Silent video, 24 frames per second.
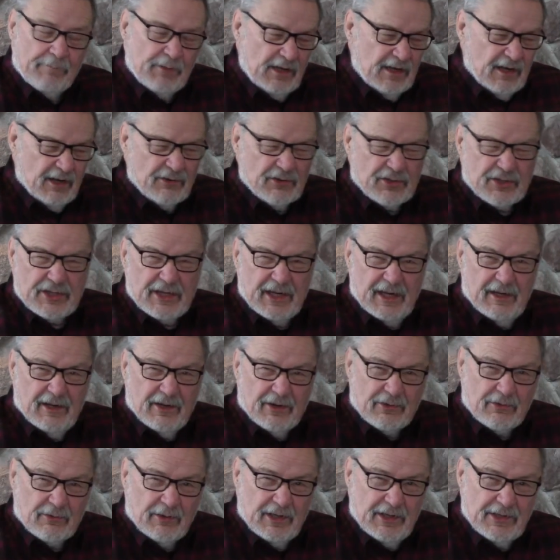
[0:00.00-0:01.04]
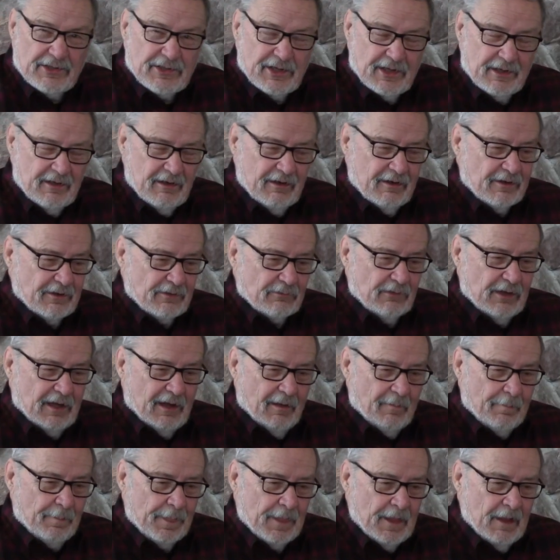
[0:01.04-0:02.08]
And there's cedar trees in there as
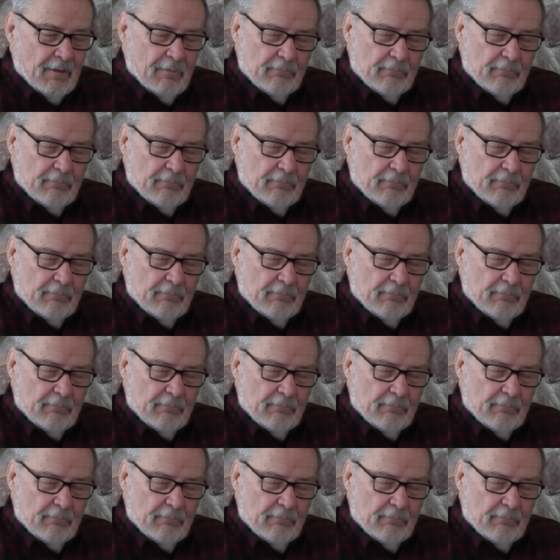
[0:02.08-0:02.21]
well.